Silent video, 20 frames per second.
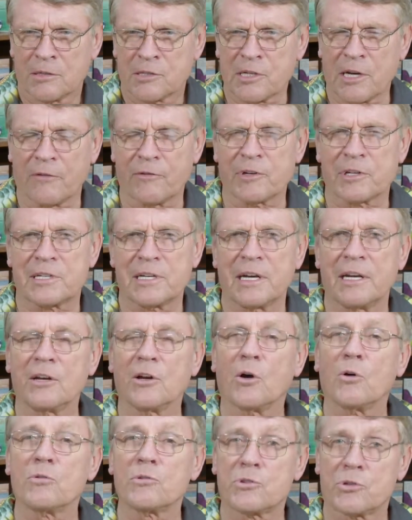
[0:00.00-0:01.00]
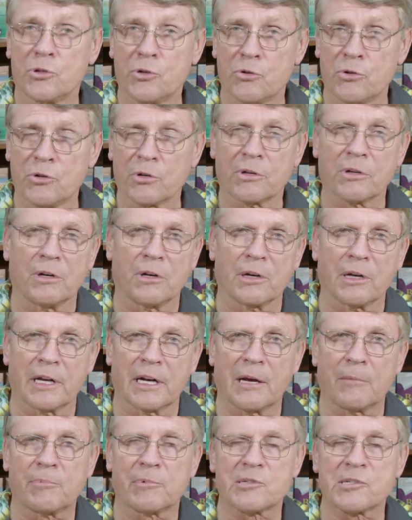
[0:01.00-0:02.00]
1702. You can look
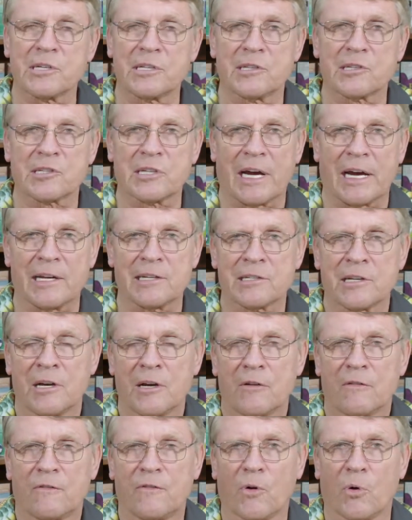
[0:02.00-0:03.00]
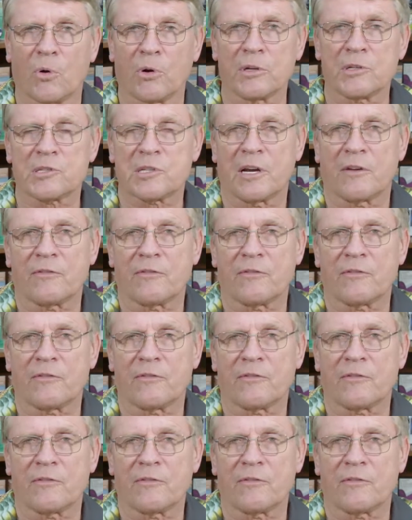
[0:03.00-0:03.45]
it up to see the size. Ford